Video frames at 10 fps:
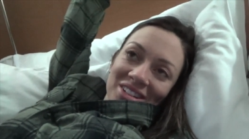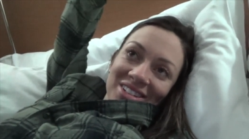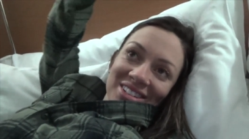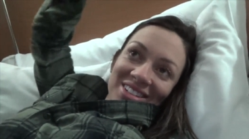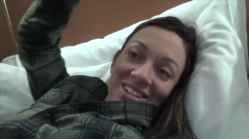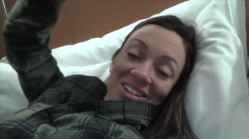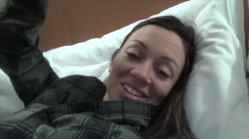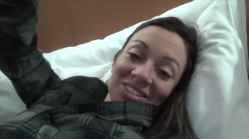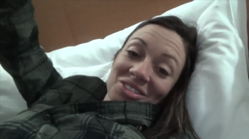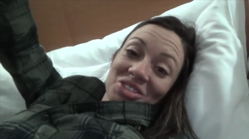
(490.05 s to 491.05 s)
and
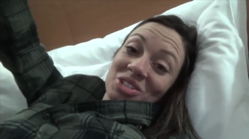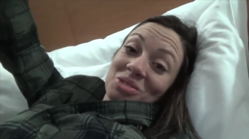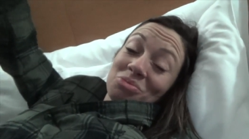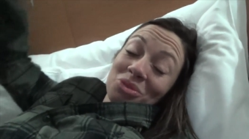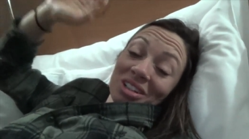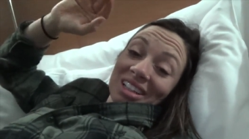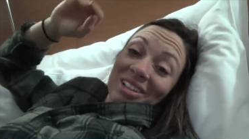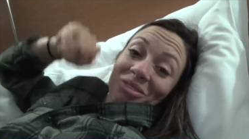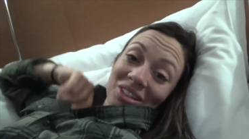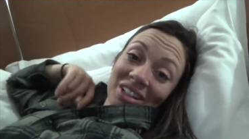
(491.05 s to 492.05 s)
it was just
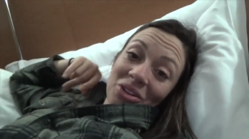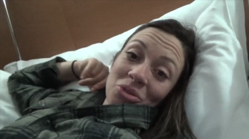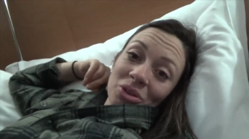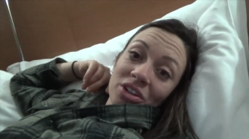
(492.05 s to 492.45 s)
really, really cool.